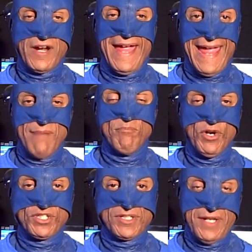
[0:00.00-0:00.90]

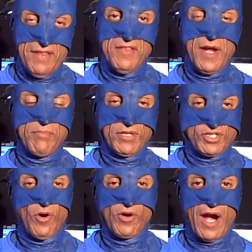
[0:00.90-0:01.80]
ambushed in their
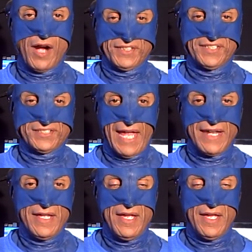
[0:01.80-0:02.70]
patrol cars. They
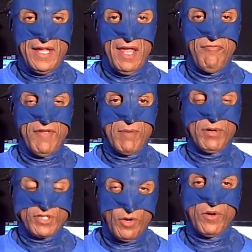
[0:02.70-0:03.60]
sat in their
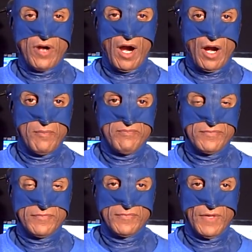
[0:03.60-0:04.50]
patrol car,
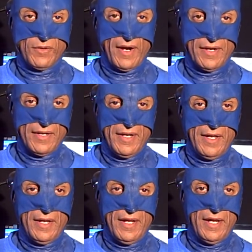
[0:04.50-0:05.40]
all right?
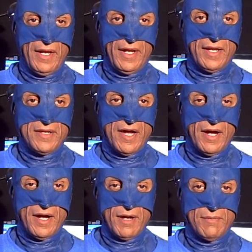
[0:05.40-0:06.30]
And
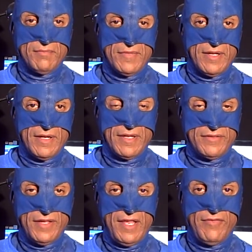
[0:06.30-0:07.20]

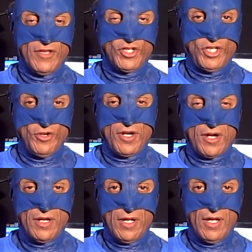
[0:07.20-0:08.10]
then the shooter...